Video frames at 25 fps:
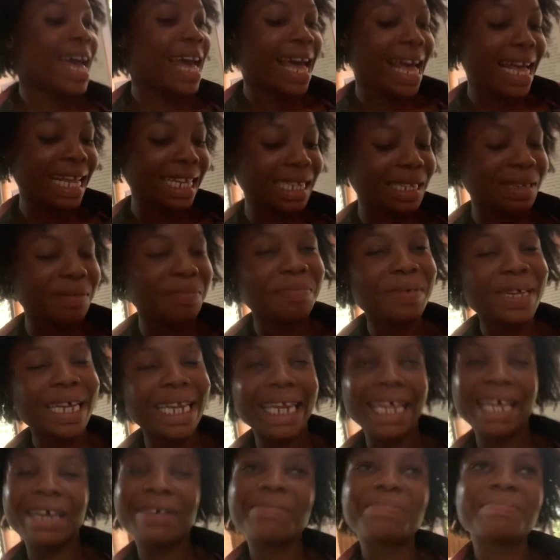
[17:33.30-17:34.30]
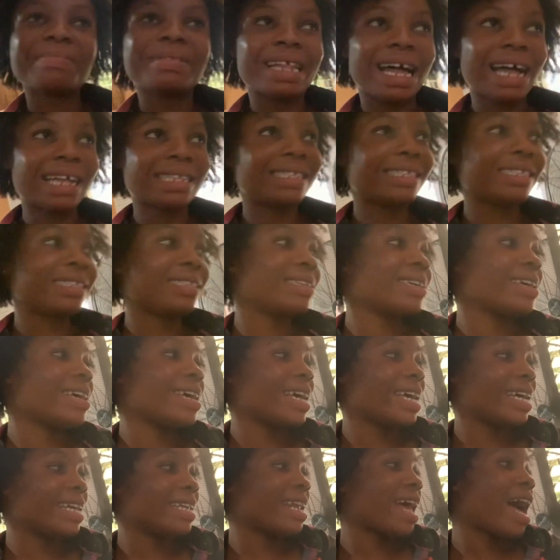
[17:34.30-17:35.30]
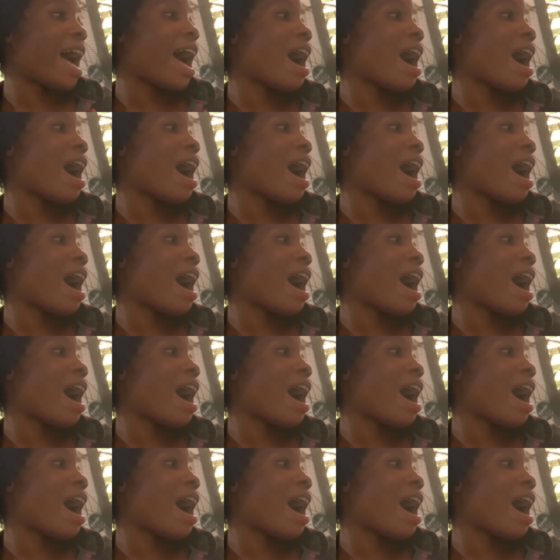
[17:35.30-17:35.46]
It's believed that in